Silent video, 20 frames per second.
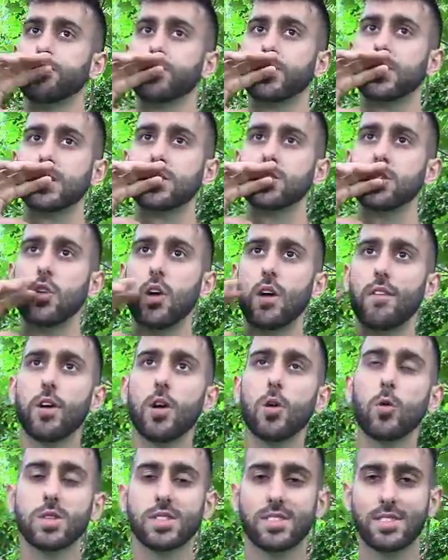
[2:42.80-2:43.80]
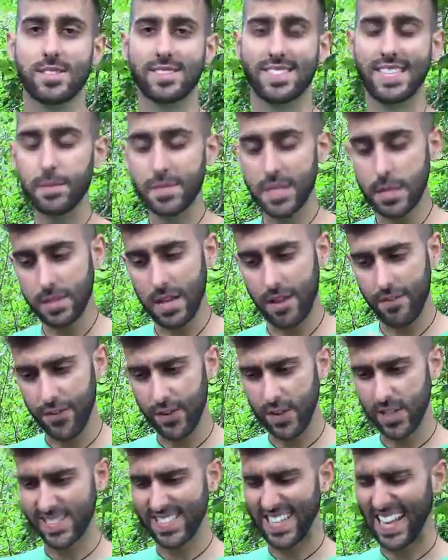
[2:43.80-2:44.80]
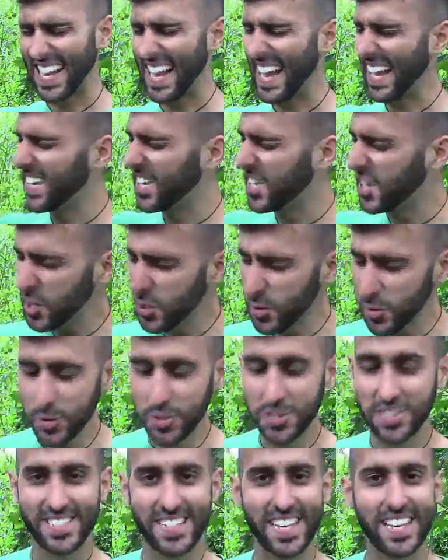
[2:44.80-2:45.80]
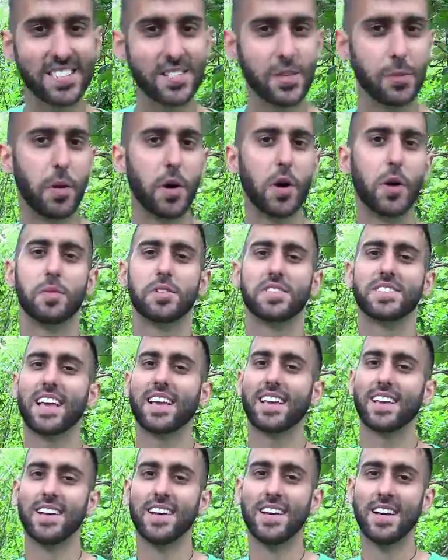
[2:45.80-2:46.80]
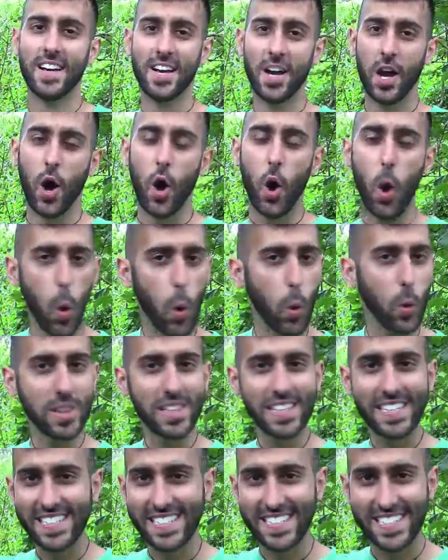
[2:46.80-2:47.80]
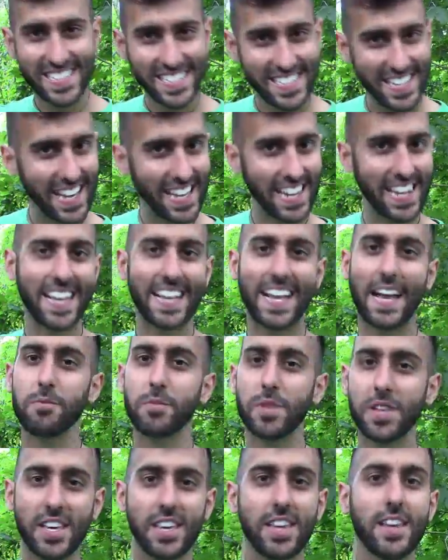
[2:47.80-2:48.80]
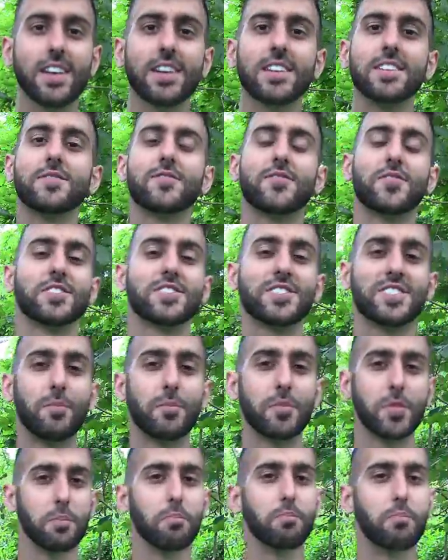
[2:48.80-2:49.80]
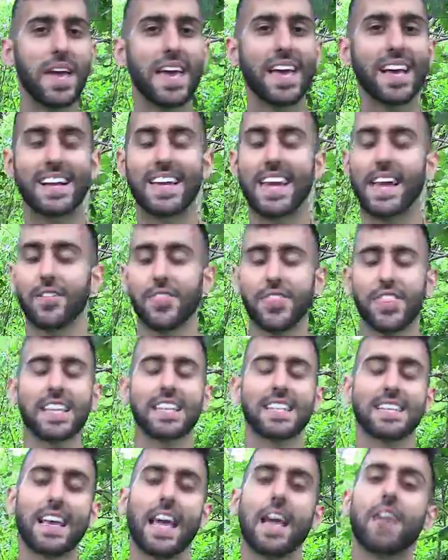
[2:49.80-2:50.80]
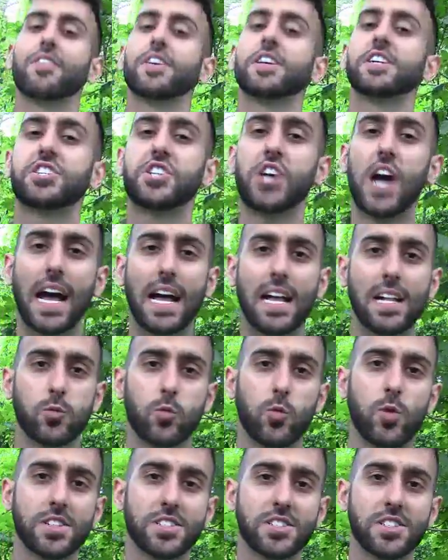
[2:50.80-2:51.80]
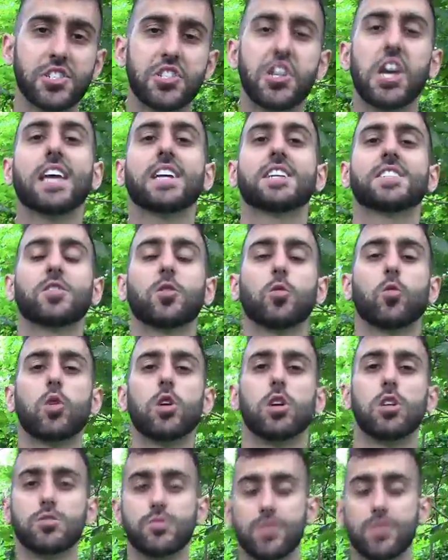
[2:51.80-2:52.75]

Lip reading: So I've always, sometimes I felt like a huge sense of purpose, like, holy shit, like I'm here for something big, and I think every child wants to change the world,